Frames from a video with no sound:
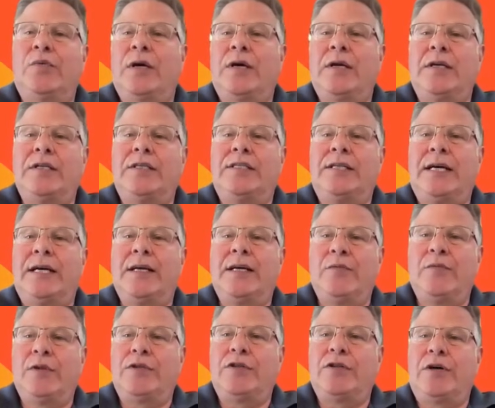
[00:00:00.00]
we're going to check
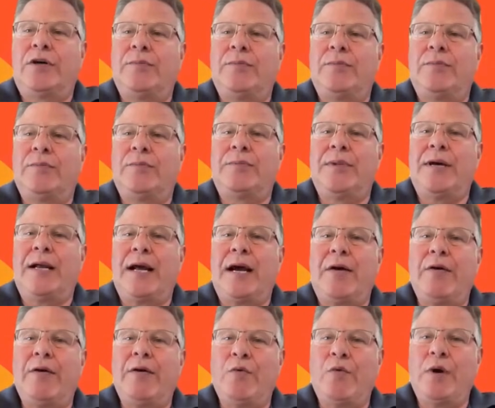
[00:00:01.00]
in with Thomas about
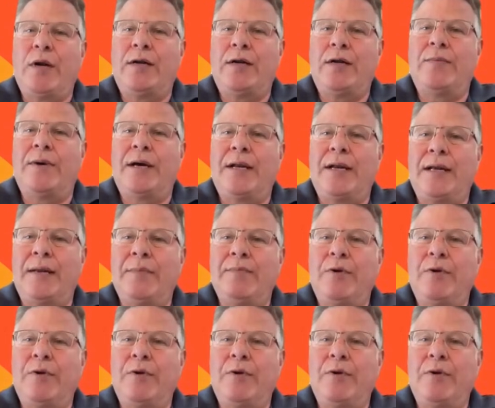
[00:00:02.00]
how he went about